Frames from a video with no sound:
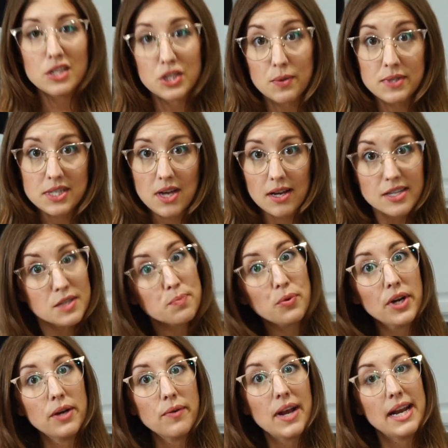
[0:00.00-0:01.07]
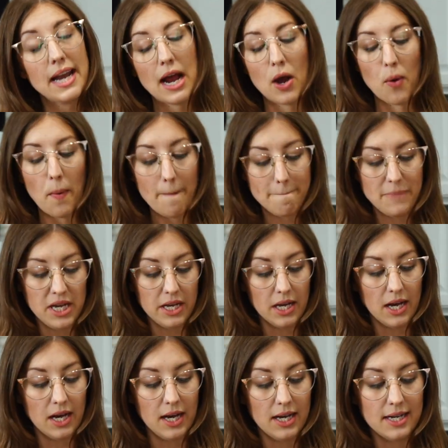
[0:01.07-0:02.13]
So it's not as pretty right now
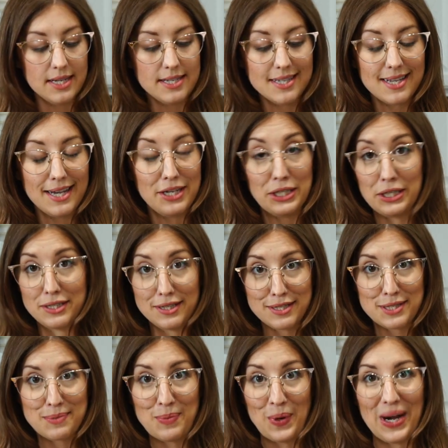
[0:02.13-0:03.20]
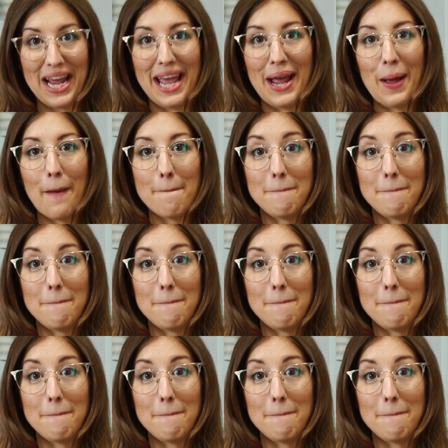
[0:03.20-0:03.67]
because I cooked it this morning,